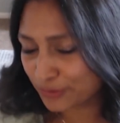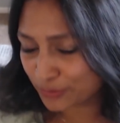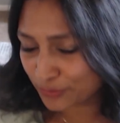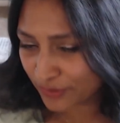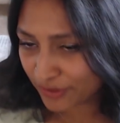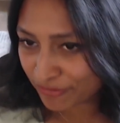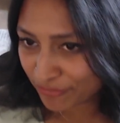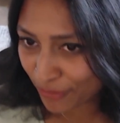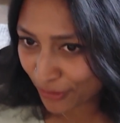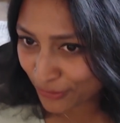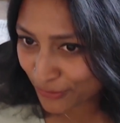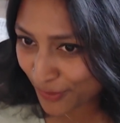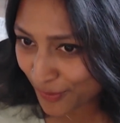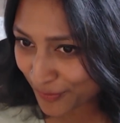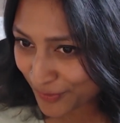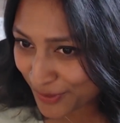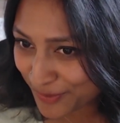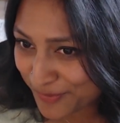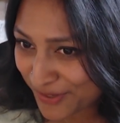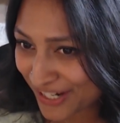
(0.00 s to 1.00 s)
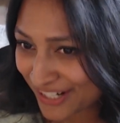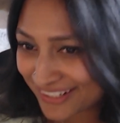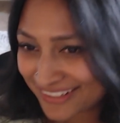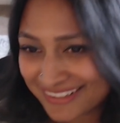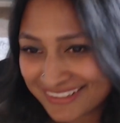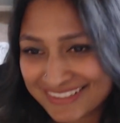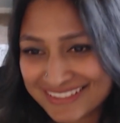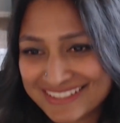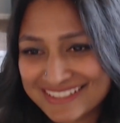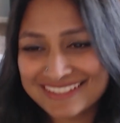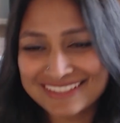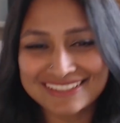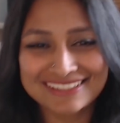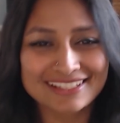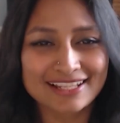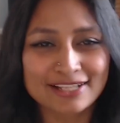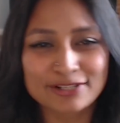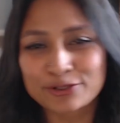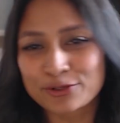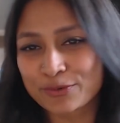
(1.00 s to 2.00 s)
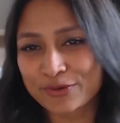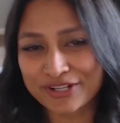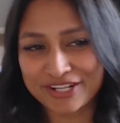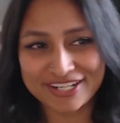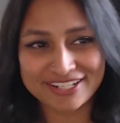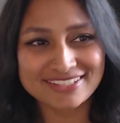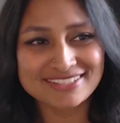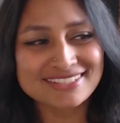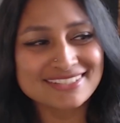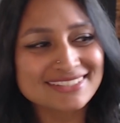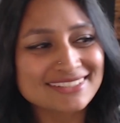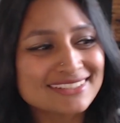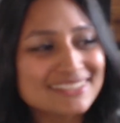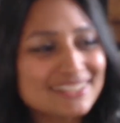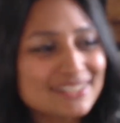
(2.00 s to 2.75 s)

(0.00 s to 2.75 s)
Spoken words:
3 follow-up emails, like no one cares.